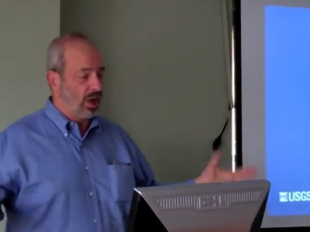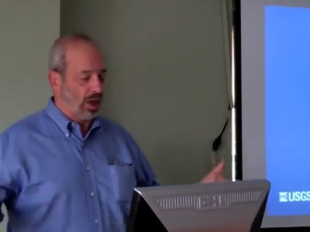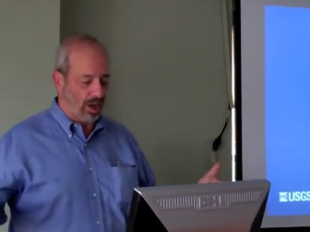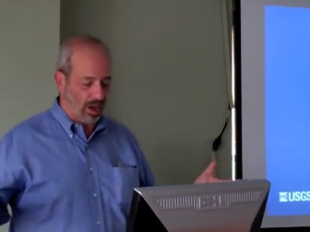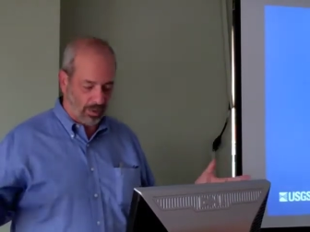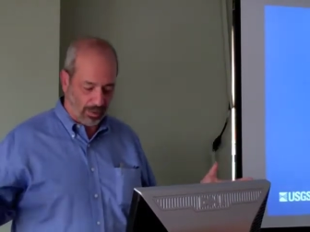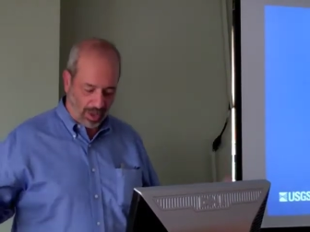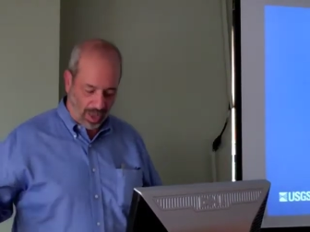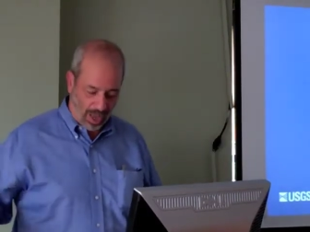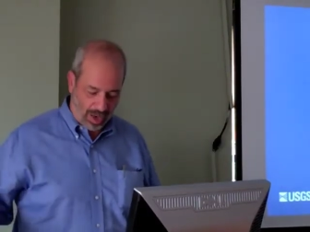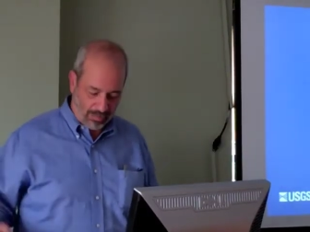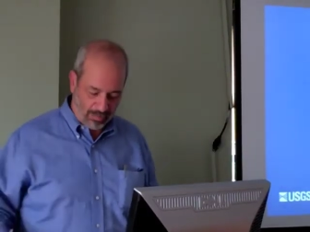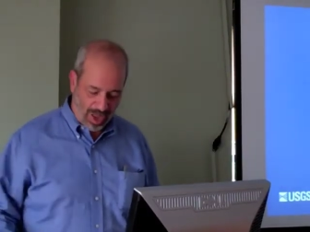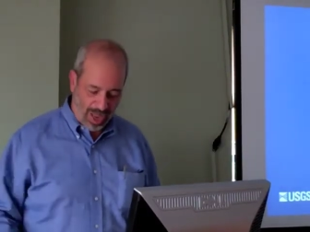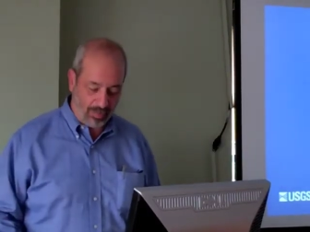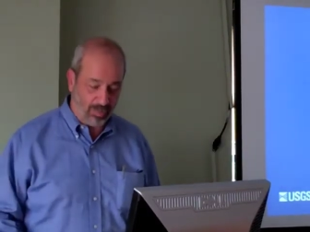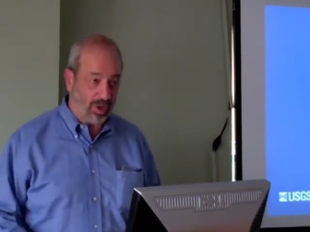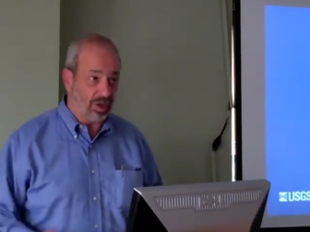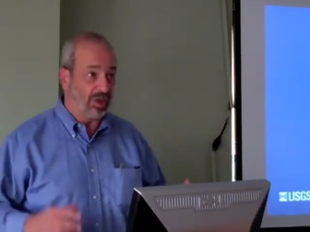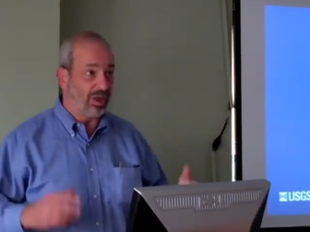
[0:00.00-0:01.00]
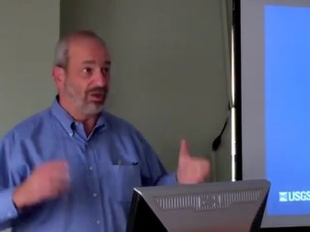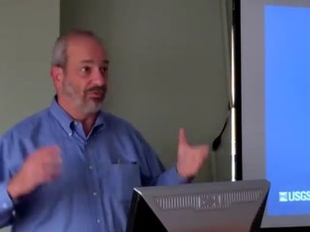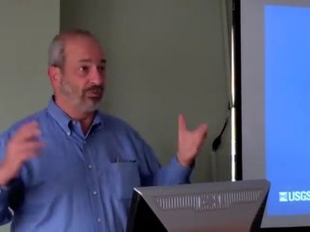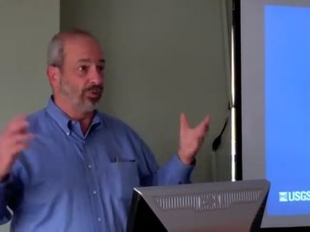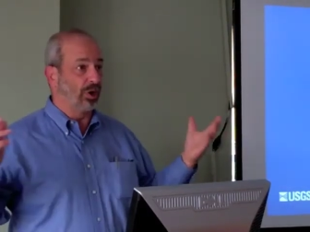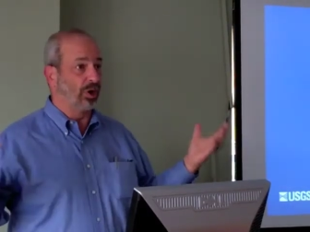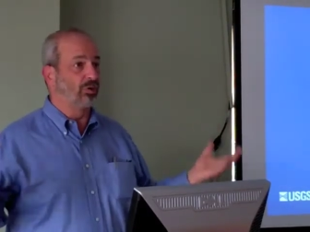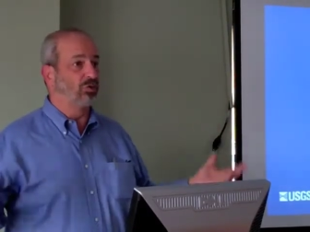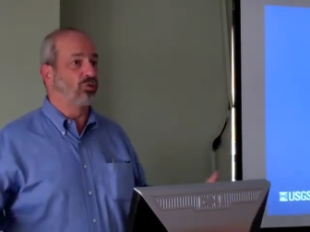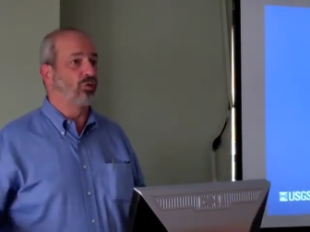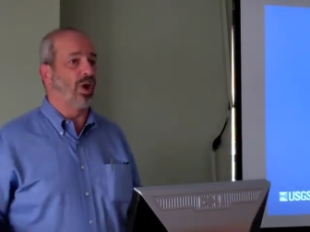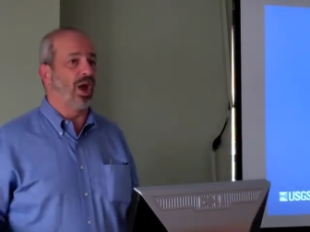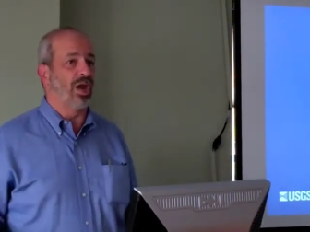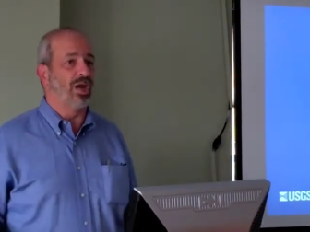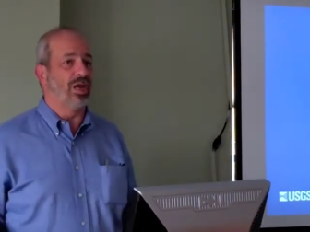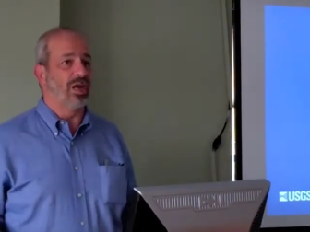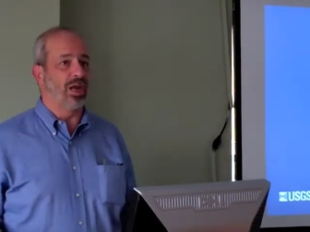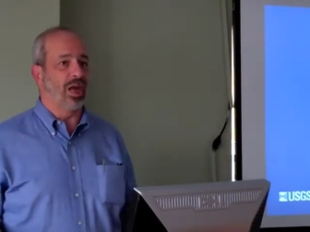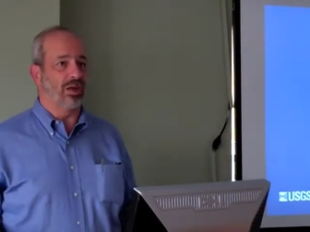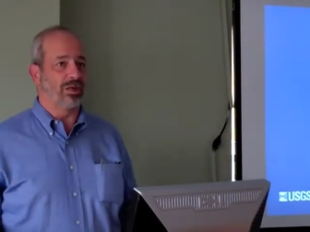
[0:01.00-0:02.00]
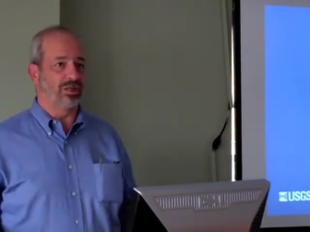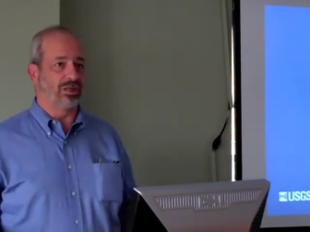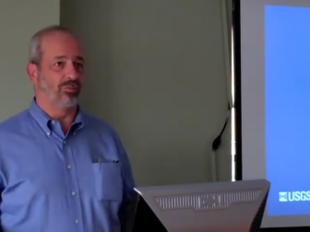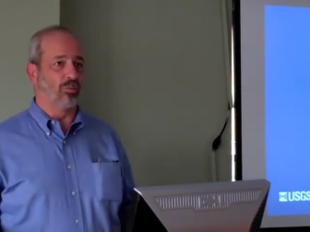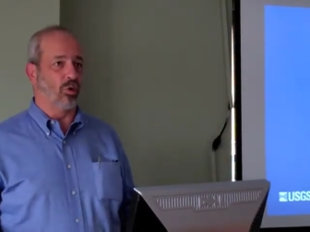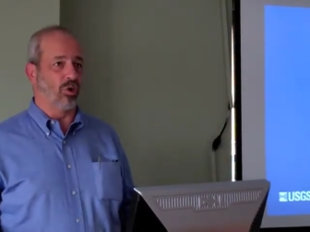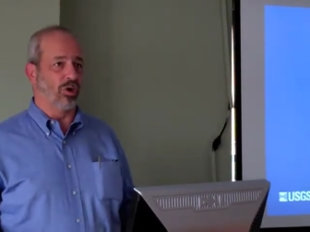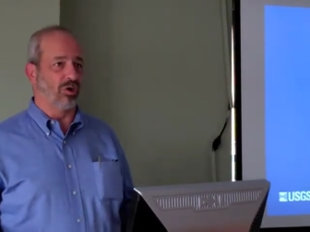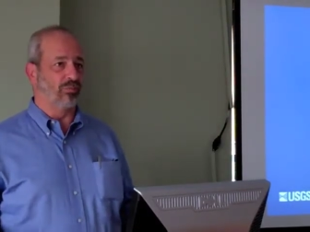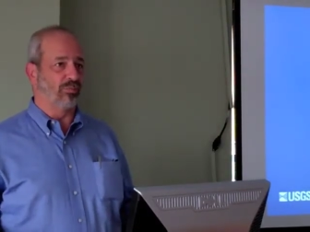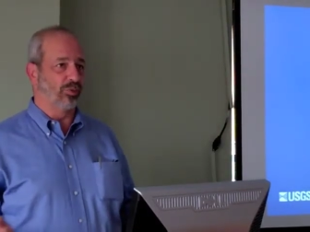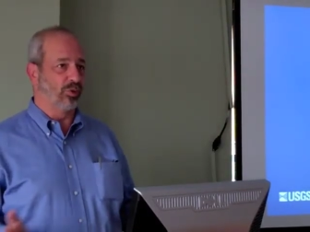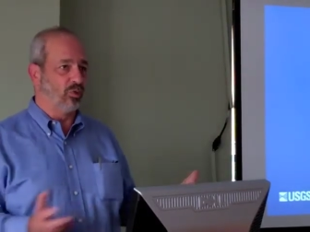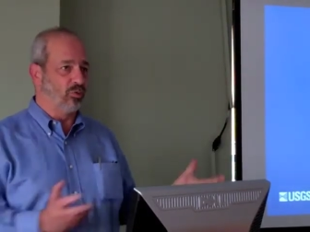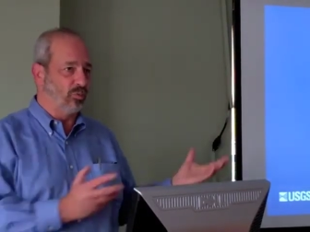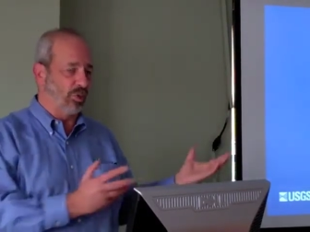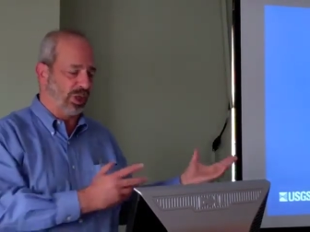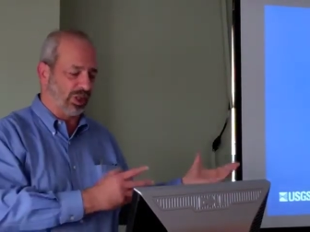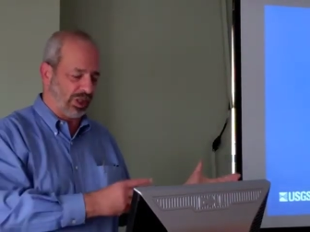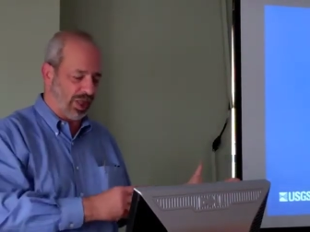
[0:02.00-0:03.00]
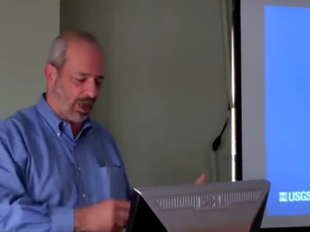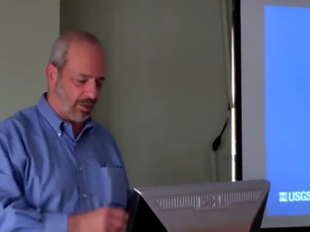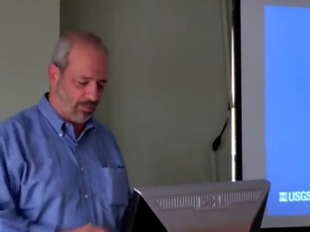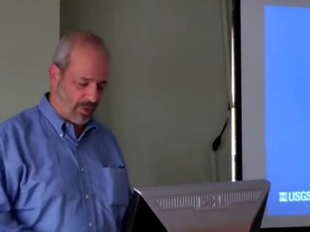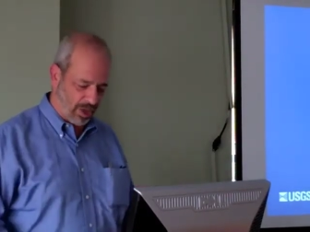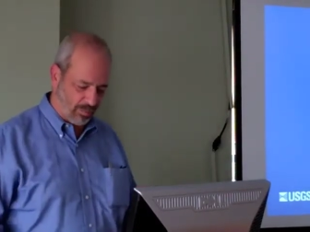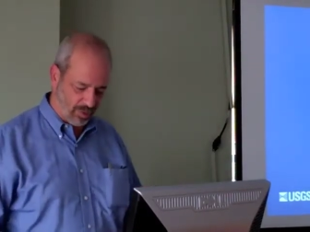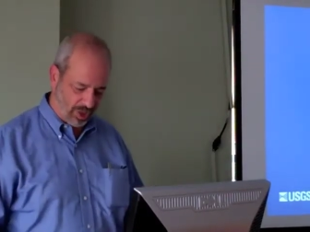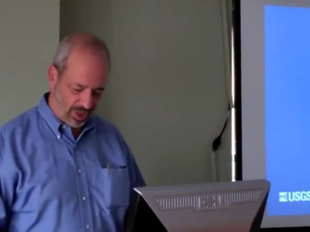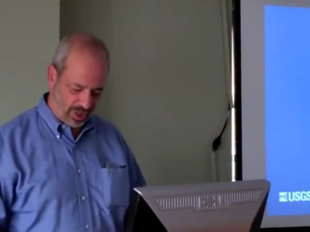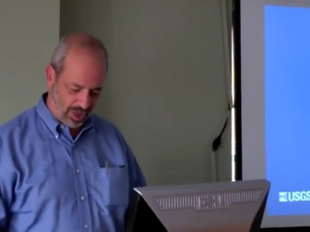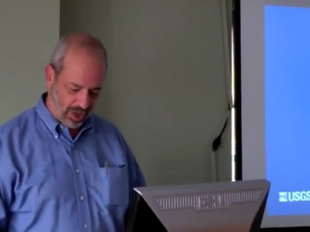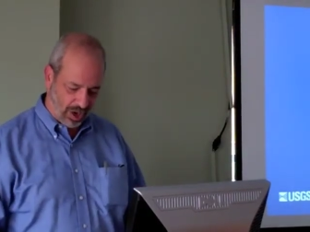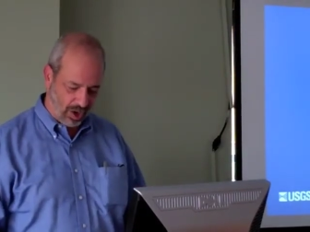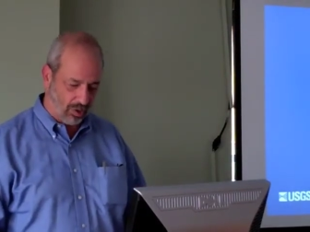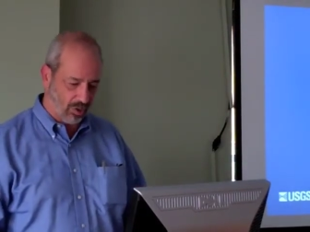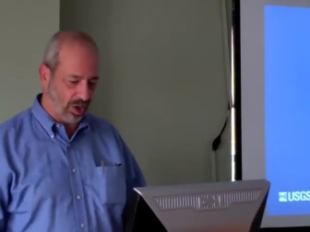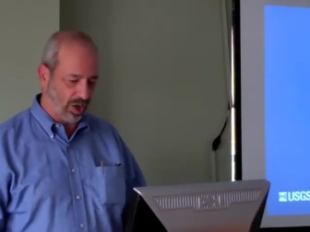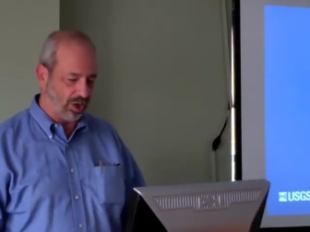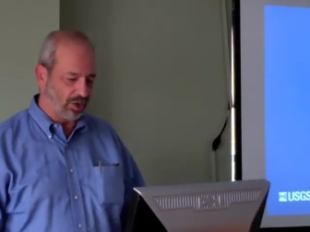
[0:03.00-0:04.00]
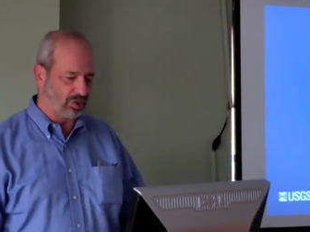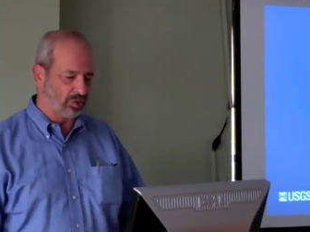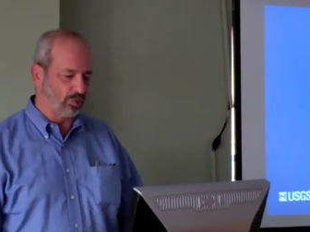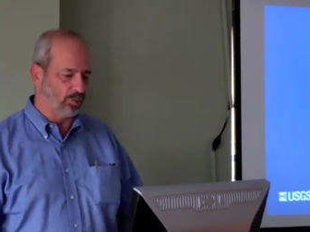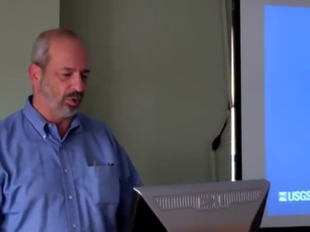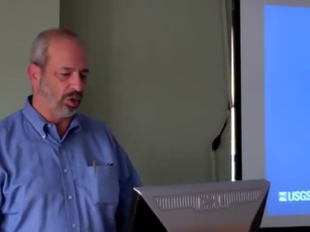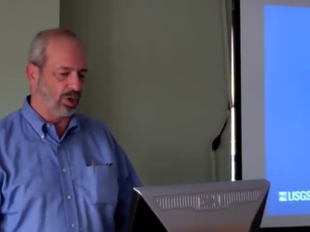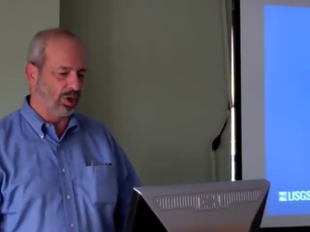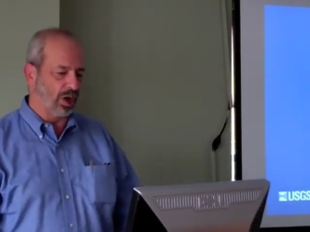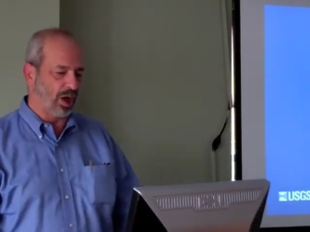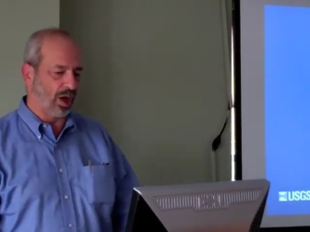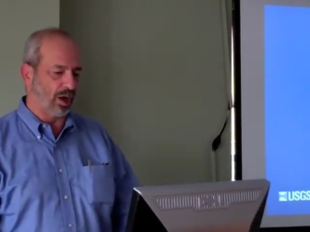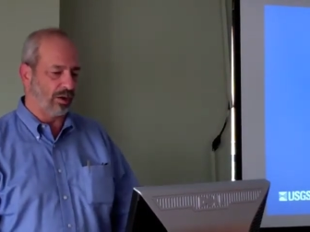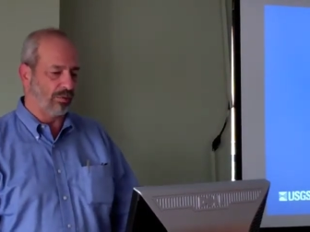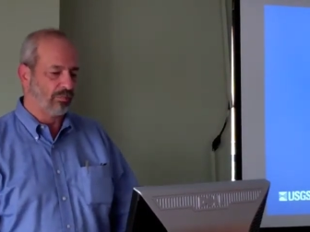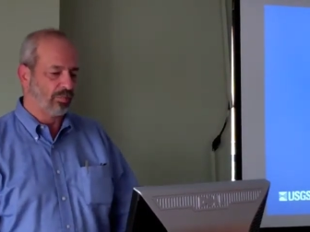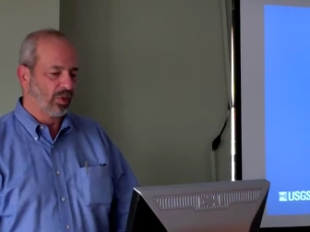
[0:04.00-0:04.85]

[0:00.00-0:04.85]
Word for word: Uh, and maybe if we're trying to get some more improvement, that may be the area to work on.